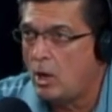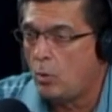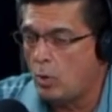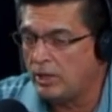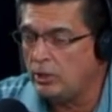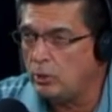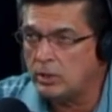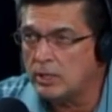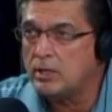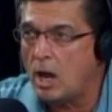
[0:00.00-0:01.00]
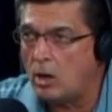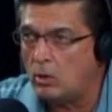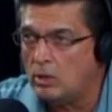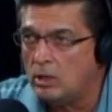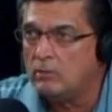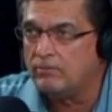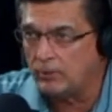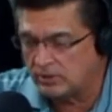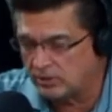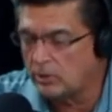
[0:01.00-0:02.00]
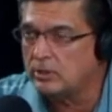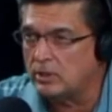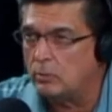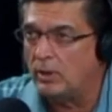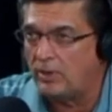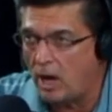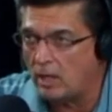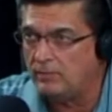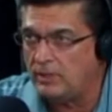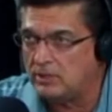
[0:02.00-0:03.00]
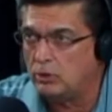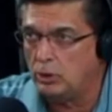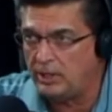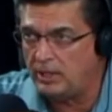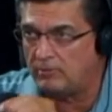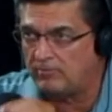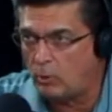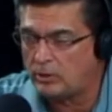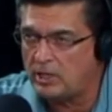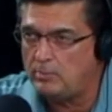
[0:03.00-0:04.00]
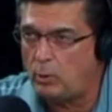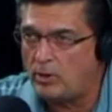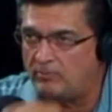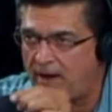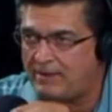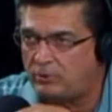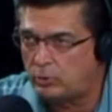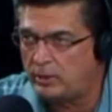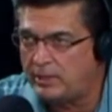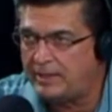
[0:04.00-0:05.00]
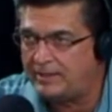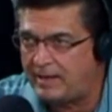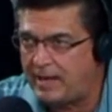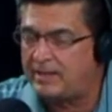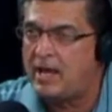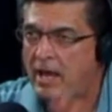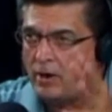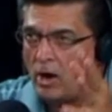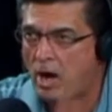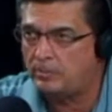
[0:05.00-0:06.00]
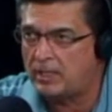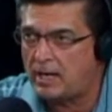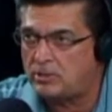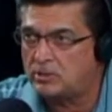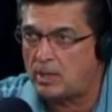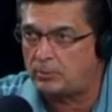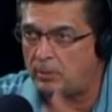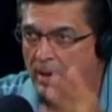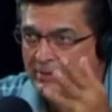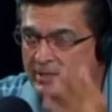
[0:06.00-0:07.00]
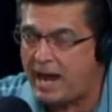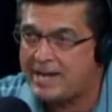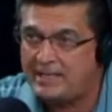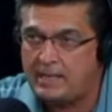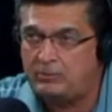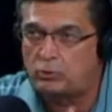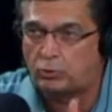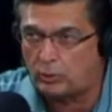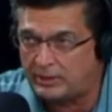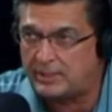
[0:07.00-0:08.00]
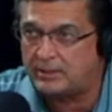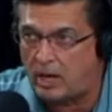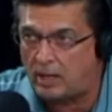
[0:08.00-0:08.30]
What you can know for certain with all of this, looking at $14.5 trillion in debt and our obligations up to about $90 trillion,